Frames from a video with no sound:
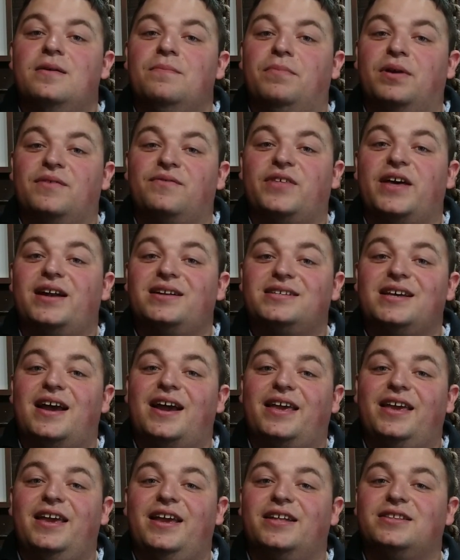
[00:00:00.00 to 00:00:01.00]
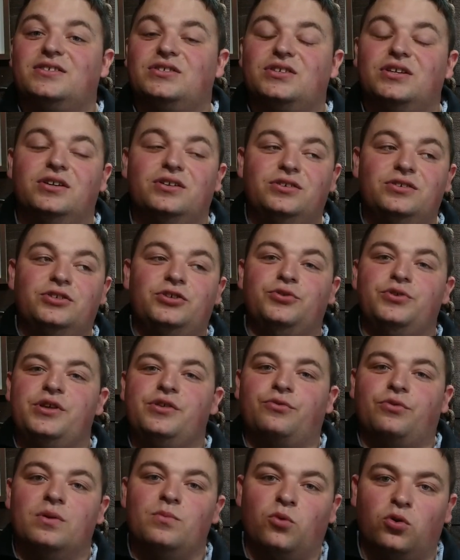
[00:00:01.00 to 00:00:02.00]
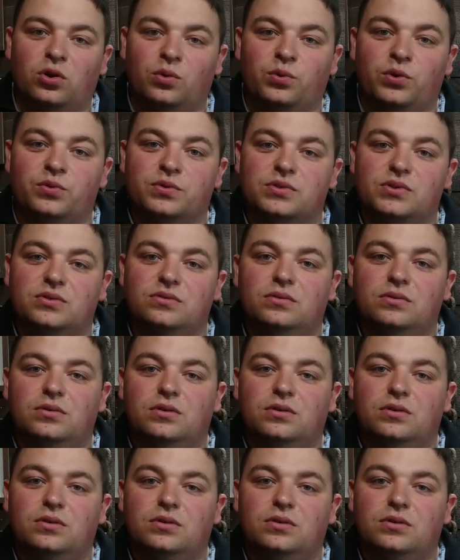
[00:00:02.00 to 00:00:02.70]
But if that attack hits, 2d3 mortal wounds.